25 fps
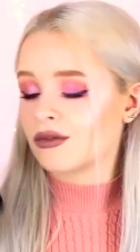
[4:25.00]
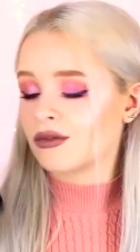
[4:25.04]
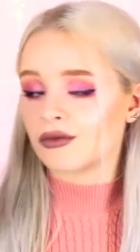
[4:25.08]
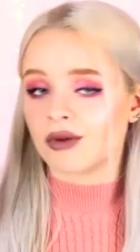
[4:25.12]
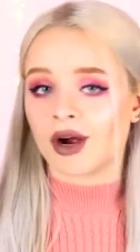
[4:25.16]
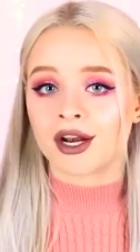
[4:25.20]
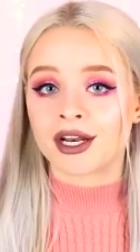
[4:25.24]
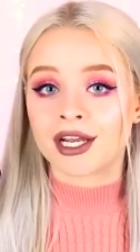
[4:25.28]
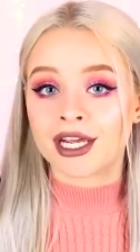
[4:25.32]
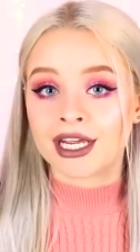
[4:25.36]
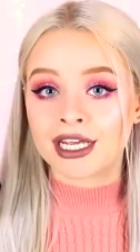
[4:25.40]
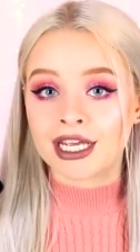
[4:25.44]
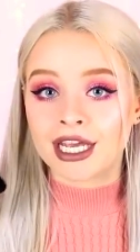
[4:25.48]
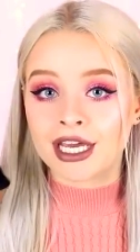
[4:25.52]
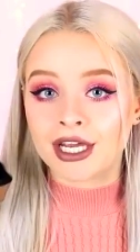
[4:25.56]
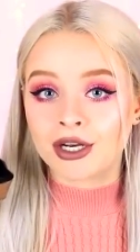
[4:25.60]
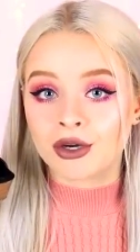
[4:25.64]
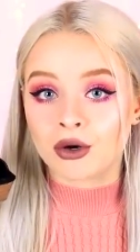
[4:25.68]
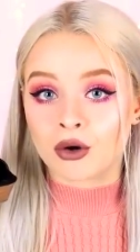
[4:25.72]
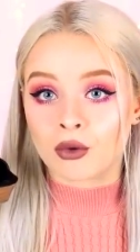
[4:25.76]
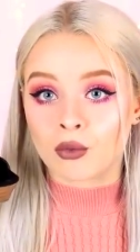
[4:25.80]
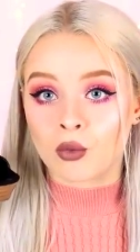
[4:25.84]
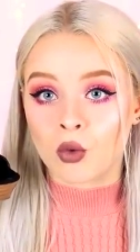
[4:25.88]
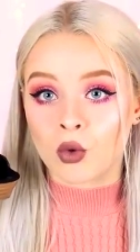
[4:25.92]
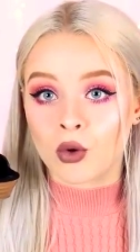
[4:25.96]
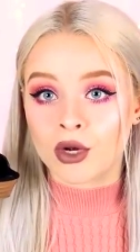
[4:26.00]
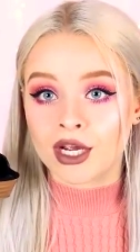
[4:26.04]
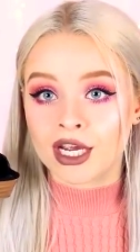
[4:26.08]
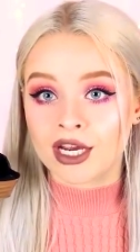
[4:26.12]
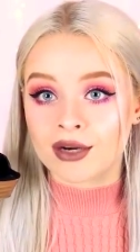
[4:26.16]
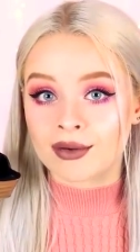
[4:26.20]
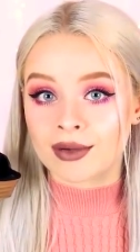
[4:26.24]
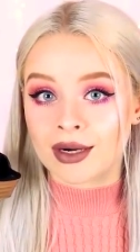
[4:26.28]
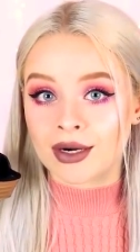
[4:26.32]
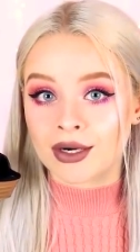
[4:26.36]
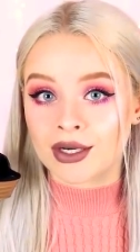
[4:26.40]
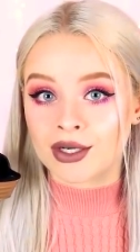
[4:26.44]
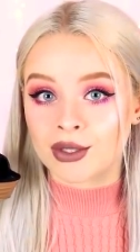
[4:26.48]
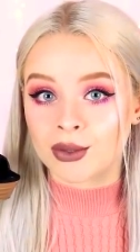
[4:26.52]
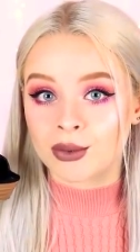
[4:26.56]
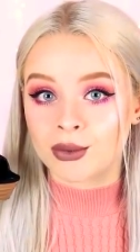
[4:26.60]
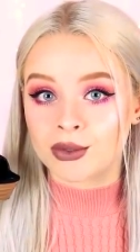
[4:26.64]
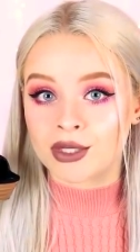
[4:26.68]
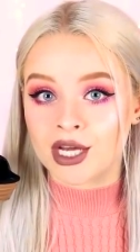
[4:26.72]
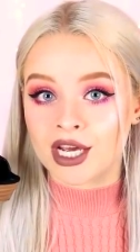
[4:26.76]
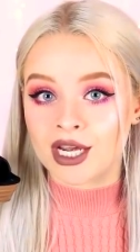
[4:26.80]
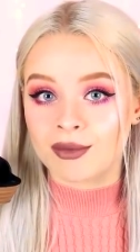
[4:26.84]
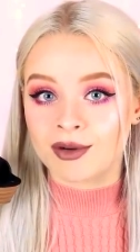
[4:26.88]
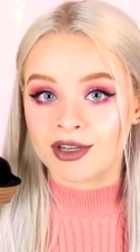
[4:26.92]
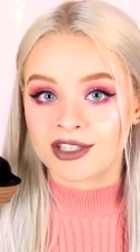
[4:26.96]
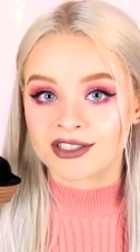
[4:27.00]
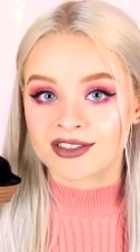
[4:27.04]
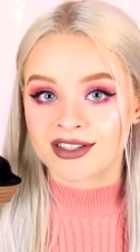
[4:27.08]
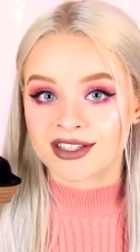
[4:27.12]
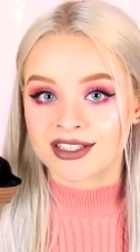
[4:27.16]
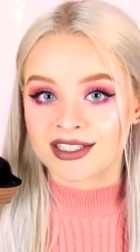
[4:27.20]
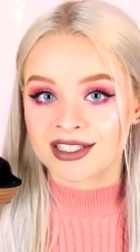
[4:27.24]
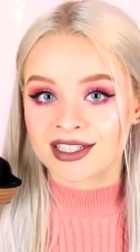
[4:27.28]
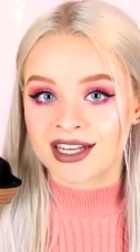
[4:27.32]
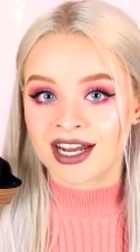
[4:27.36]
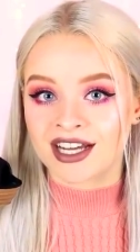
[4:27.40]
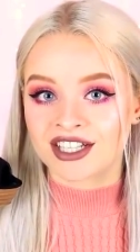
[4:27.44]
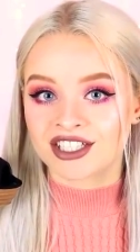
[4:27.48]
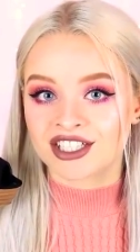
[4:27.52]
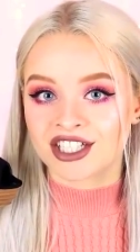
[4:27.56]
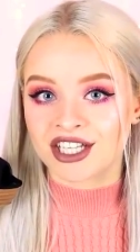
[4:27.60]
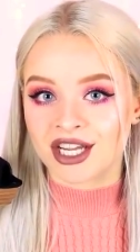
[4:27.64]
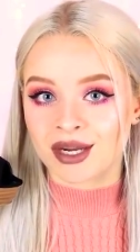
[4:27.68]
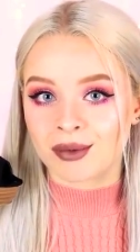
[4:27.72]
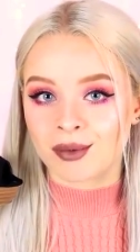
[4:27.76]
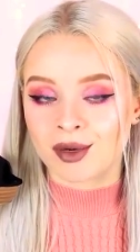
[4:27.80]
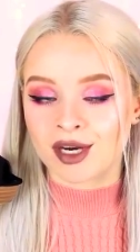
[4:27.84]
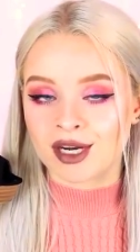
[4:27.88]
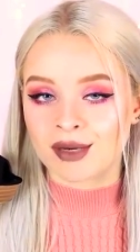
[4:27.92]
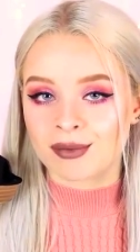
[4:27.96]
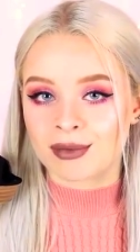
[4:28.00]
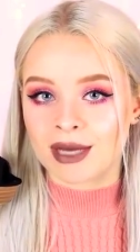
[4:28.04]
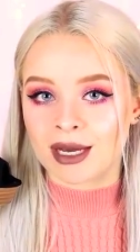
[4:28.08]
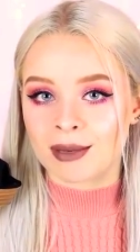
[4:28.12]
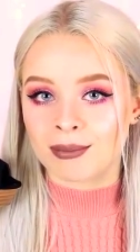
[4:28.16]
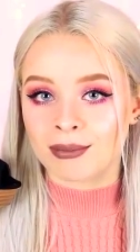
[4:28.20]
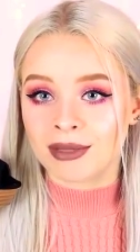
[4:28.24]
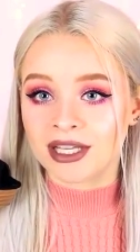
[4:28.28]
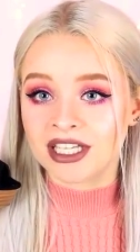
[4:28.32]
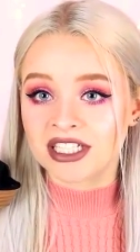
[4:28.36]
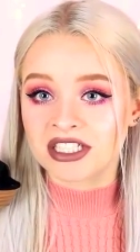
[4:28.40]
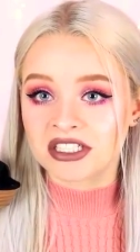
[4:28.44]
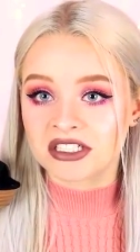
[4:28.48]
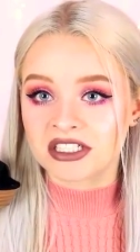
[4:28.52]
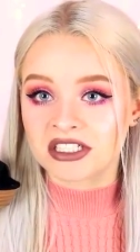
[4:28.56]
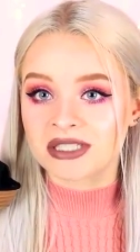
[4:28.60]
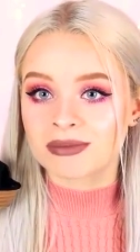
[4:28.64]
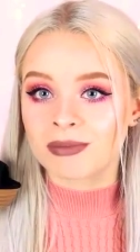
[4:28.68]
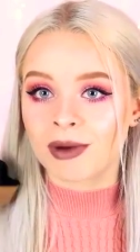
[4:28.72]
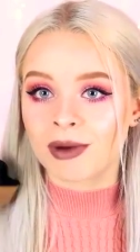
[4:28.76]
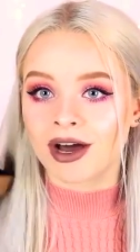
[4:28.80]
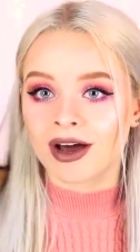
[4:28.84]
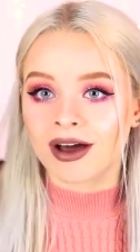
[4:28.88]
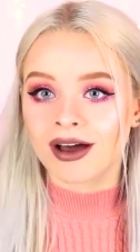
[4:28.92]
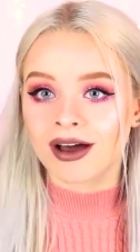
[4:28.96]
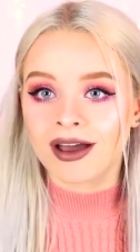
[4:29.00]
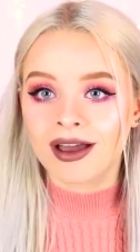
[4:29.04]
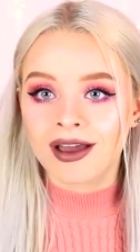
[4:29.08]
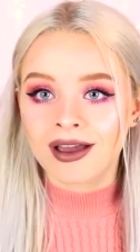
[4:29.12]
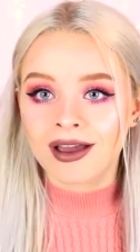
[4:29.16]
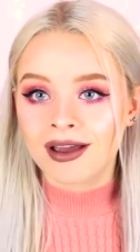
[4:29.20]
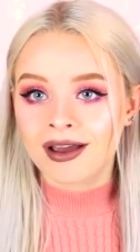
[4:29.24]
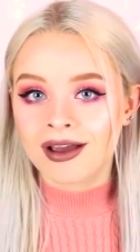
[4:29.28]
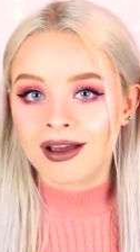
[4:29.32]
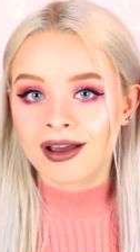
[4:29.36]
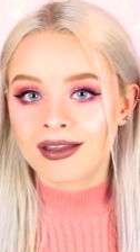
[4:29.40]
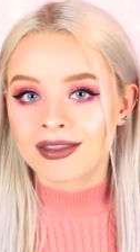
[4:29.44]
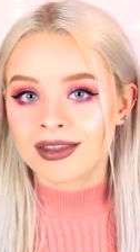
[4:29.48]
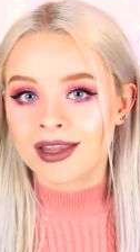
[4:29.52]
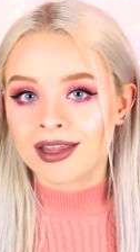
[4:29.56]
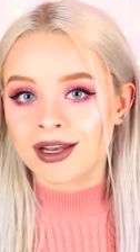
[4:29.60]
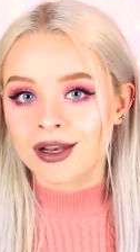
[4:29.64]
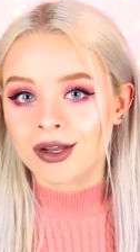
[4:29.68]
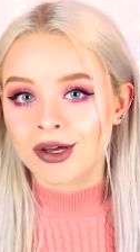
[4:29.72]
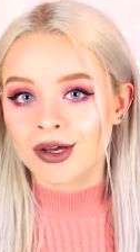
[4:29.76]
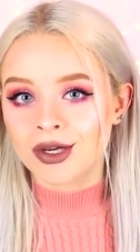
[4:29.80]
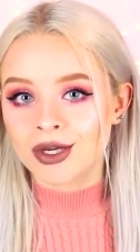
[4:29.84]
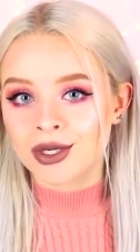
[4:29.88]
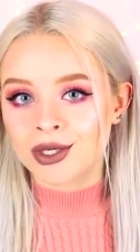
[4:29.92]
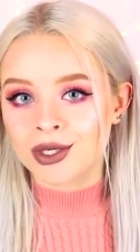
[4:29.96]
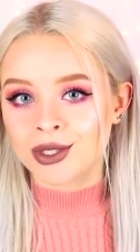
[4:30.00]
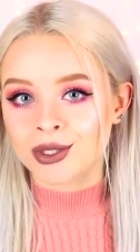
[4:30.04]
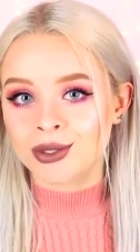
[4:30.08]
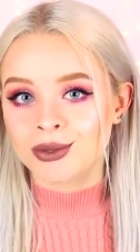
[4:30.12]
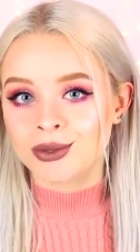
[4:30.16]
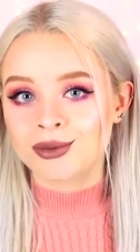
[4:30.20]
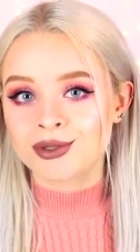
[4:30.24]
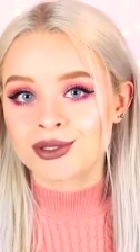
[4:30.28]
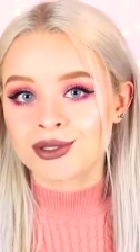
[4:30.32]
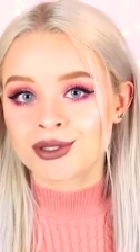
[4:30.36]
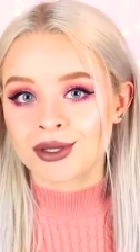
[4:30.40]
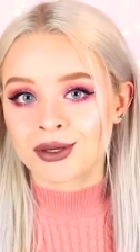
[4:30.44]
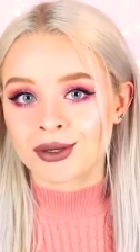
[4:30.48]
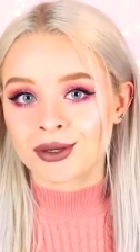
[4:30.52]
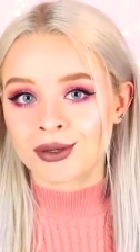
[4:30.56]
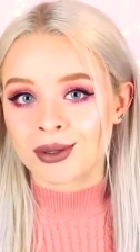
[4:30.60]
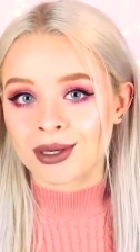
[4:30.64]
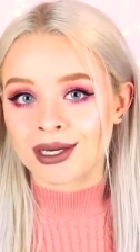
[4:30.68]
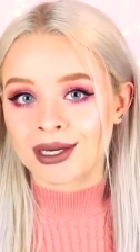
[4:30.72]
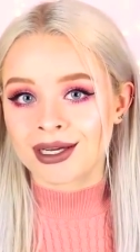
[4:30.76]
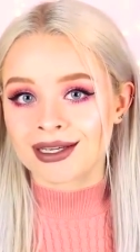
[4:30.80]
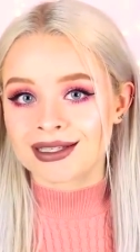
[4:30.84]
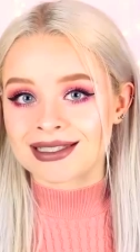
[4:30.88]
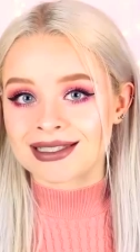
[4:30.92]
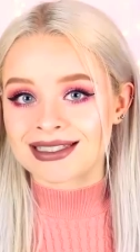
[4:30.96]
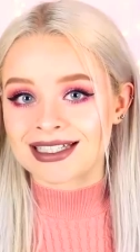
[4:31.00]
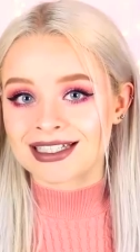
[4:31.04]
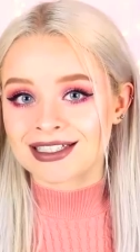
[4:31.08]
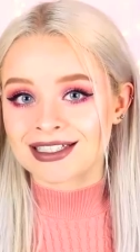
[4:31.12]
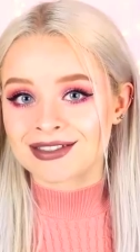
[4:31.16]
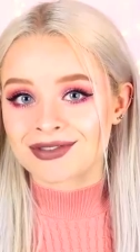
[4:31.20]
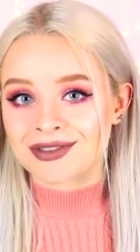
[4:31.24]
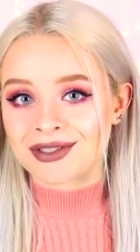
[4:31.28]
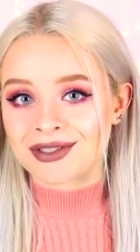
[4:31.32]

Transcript: running in or walking around in all day because I did actually get pretty bad blisters, but they look cute, so I guess that's